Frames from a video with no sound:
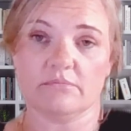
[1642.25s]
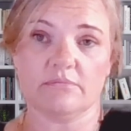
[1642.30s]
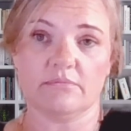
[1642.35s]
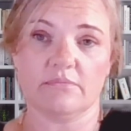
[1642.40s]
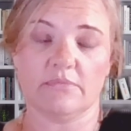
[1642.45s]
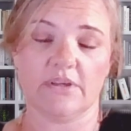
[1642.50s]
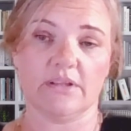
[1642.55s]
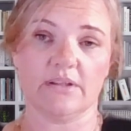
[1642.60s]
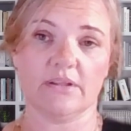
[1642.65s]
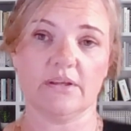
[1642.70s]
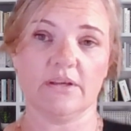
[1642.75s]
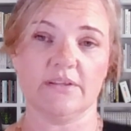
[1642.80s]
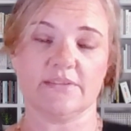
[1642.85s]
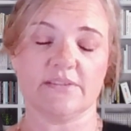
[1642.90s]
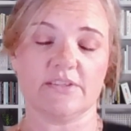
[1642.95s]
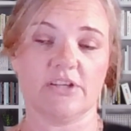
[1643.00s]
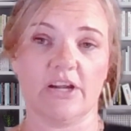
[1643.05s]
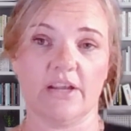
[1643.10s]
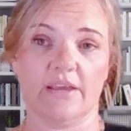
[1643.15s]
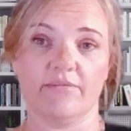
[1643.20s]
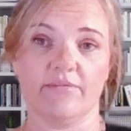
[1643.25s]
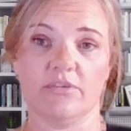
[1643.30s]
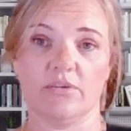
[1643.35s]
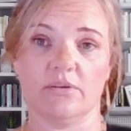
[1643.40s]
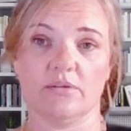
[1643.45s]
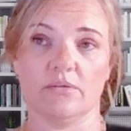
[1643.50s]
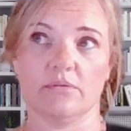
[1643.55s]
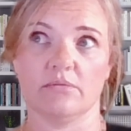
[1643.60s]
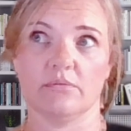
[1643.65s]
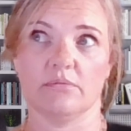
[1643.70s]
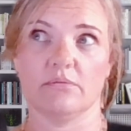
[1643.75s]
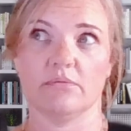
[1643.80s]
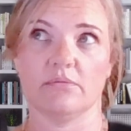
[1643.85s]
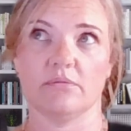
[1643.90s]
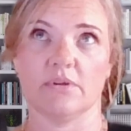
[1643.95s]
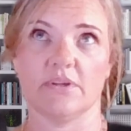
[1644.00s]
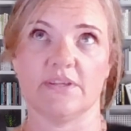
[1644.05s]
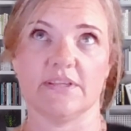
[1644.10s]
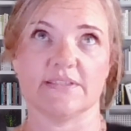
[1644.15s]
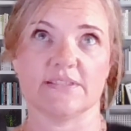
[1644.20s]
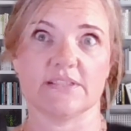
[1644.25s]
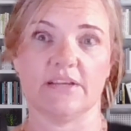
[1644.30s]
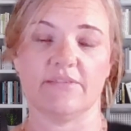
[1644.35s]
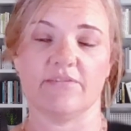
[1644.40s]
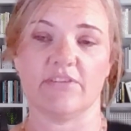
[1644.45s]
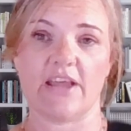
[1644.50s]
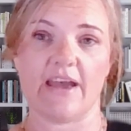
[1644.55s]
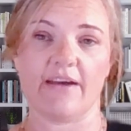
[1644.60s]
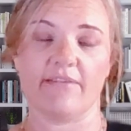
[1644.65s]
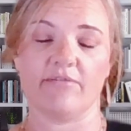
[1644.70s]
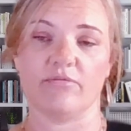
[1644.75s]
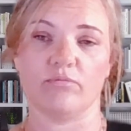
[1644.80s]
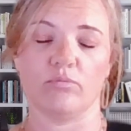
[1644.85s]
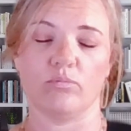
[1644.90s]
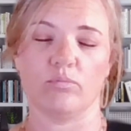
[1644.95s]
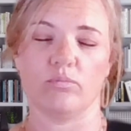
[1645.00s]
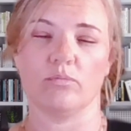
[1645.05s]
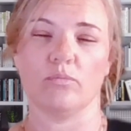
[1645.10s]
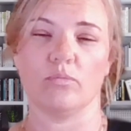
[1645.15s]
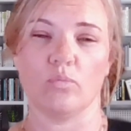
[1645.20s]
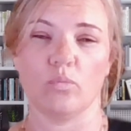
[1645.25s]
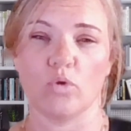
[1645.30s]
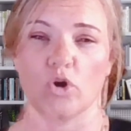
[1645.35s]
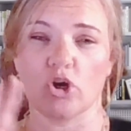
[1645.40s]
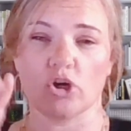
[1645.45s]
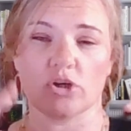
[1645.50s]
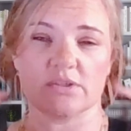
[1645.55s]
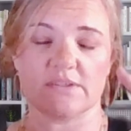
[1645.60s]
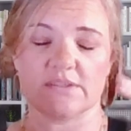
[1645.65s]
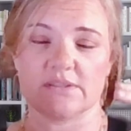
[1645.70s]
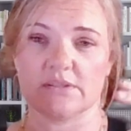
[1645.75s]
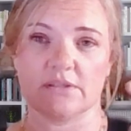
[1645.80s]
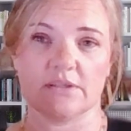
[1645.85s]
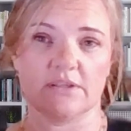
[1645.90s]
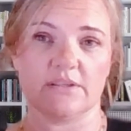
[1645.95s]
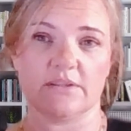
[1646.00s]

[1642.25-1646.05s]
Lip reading: even, it doesn't even have words.